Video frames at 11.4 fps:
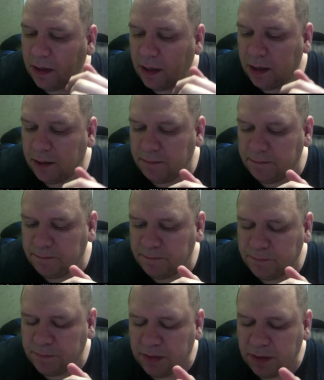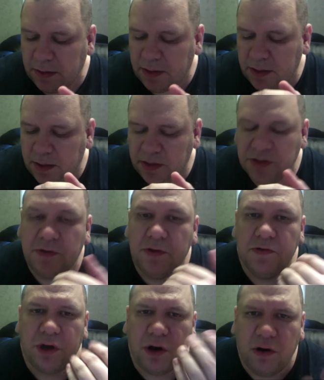Um, so
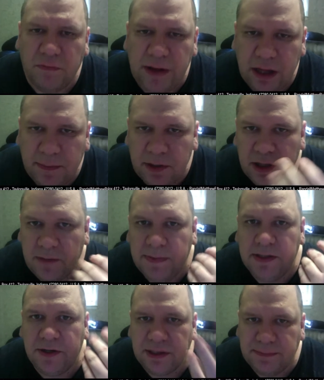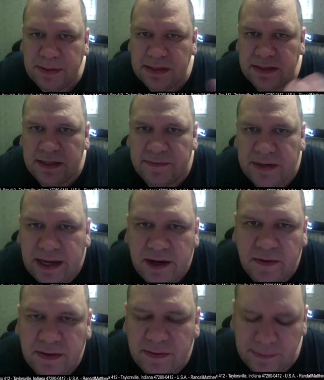those are available, but they're expensive, and I
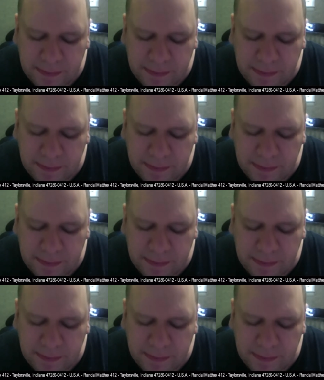don't have the